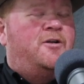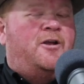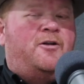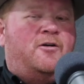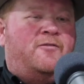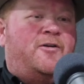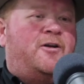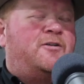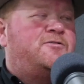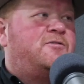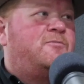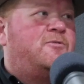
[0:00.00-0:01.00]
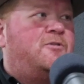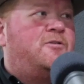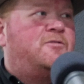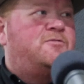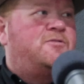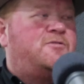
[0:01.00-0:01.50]
And they know if they go somewhere
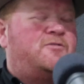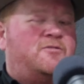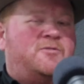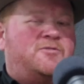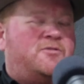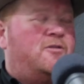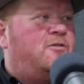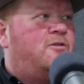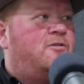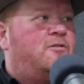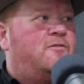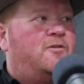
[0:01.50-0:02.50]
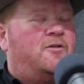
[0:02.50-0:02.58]
else, it's going to be starting all over,